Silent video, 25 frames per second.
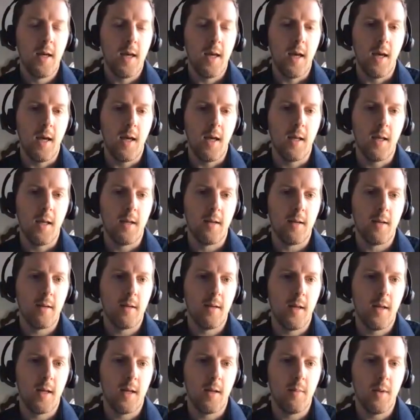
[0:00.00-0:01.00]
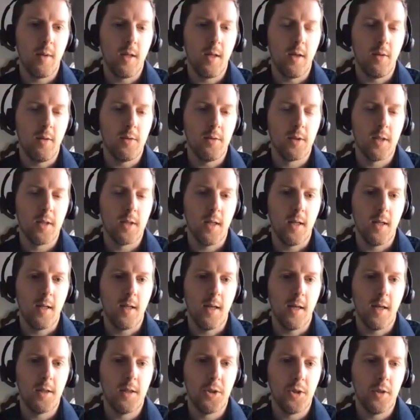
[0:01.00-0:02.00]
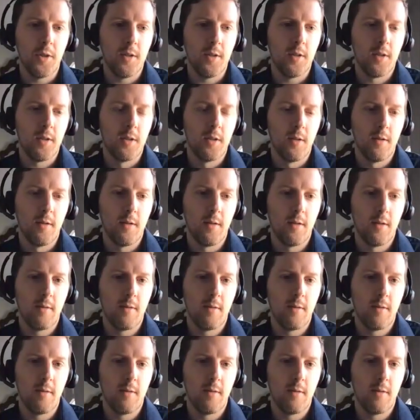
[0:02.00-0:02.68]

and they can be used in engines,